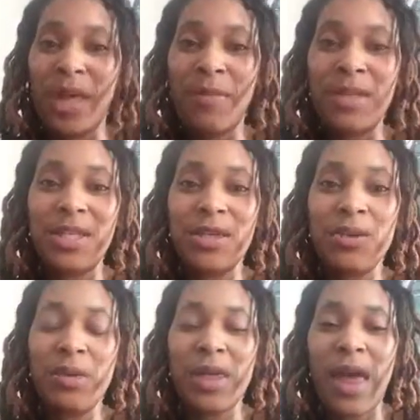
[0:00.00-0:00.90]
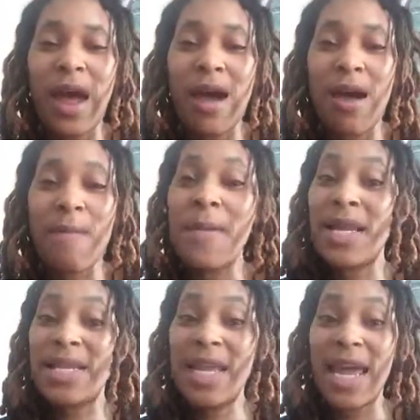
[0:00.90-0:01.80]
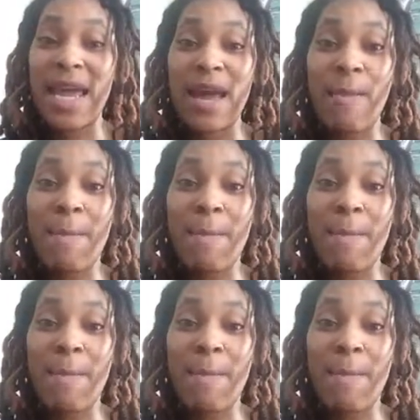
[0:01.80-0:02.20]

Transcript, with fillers: coming to you with a Monday